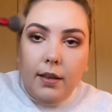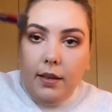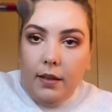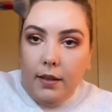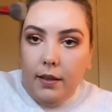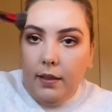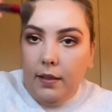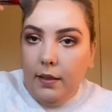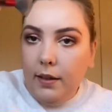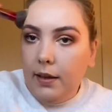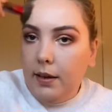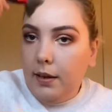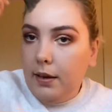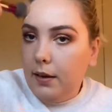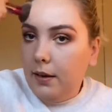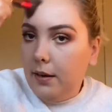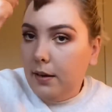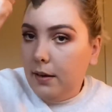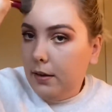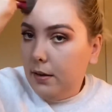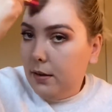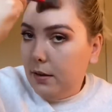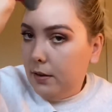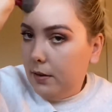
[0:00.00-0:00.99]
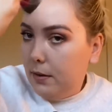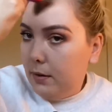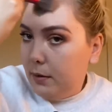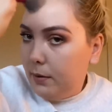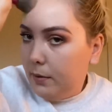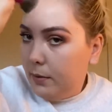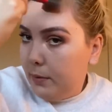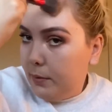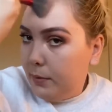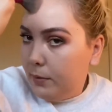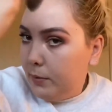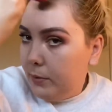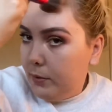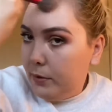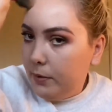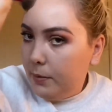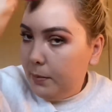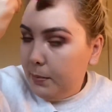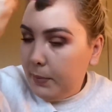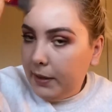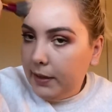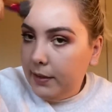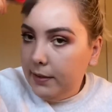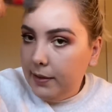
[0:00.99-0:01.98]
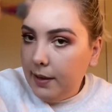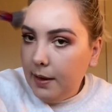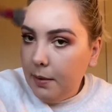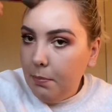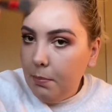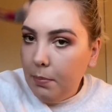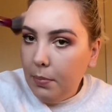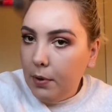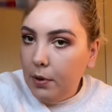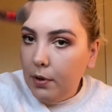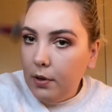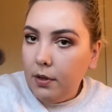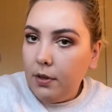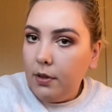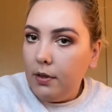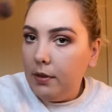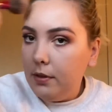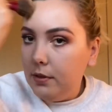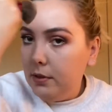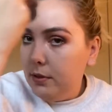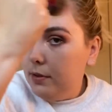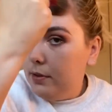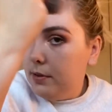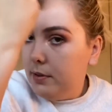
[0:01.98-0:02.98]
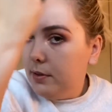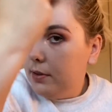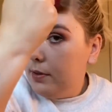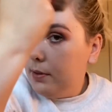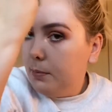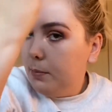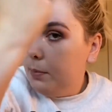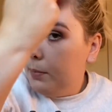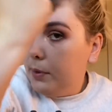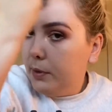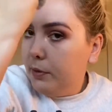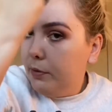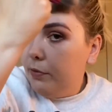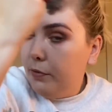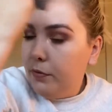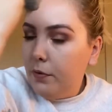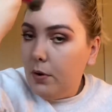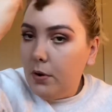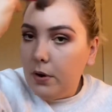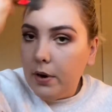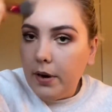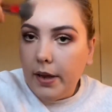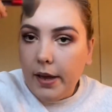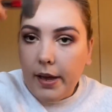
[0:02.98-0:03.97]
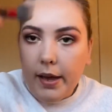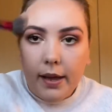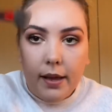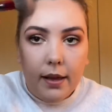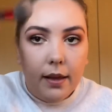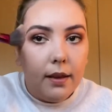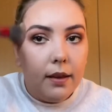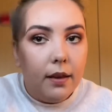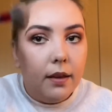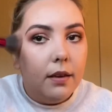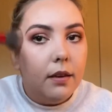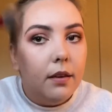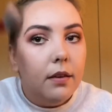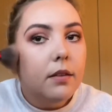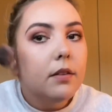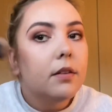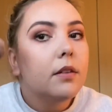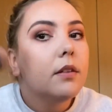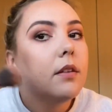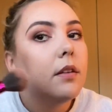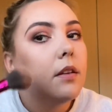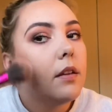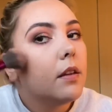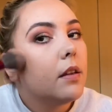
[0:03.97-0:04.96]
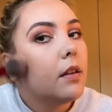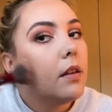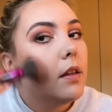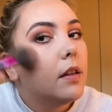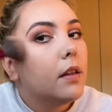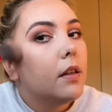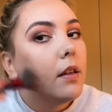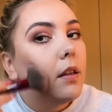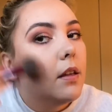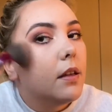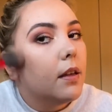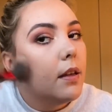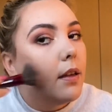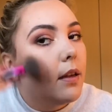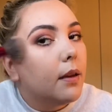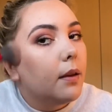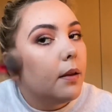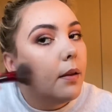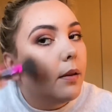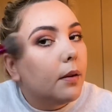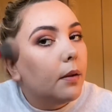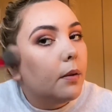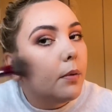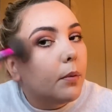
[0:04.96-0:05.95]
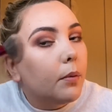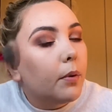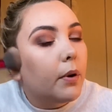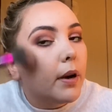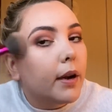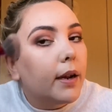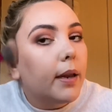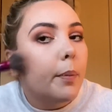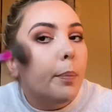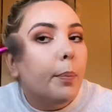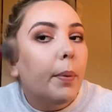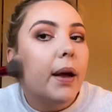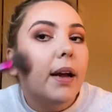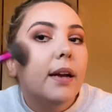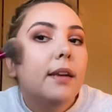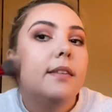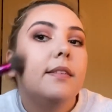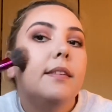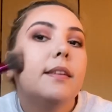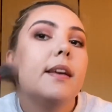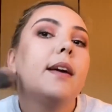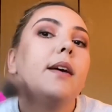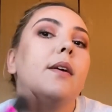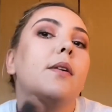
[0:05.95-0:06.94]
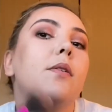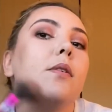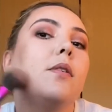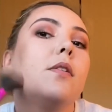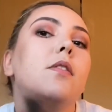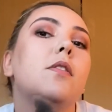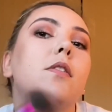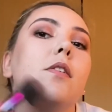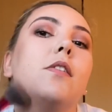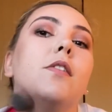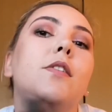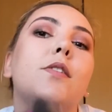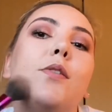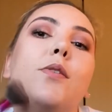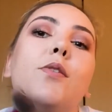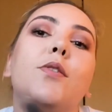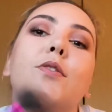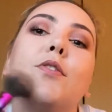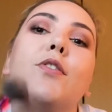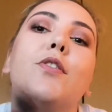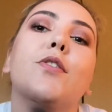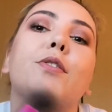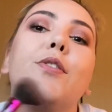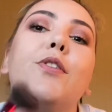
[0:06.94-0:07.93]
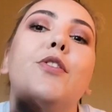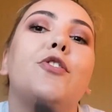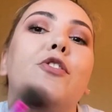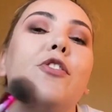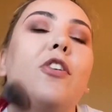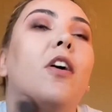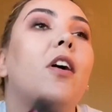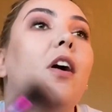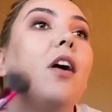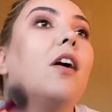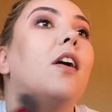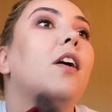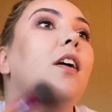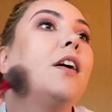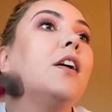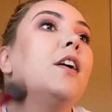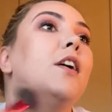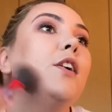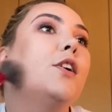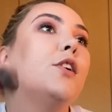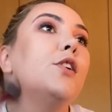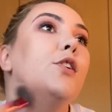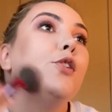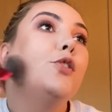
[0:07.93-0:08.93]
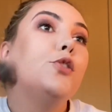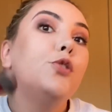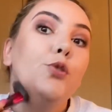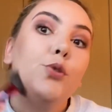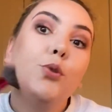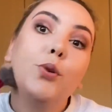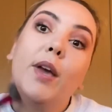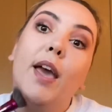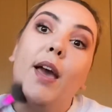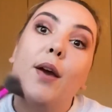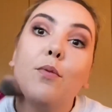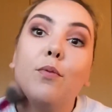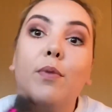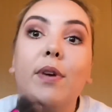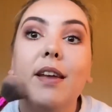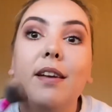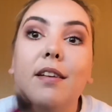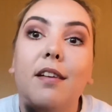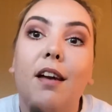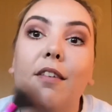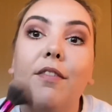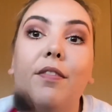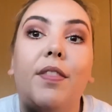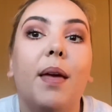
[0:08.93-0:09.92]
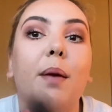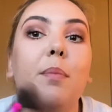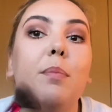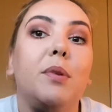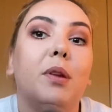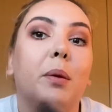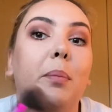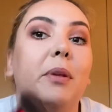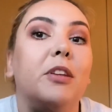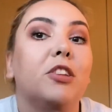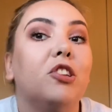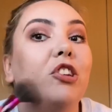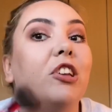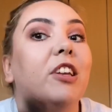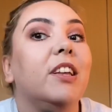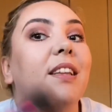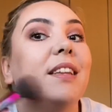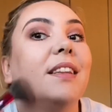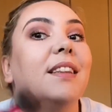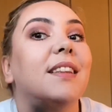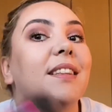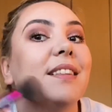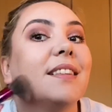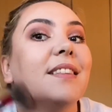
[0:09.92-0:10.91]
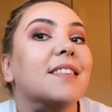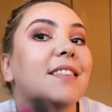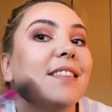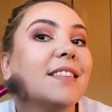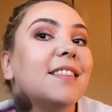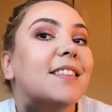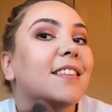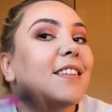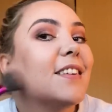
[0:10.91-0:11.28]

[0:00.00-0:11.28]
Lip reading: Then around my temples, my forehead, and work it back down and under the jaw to get rid of them double chins.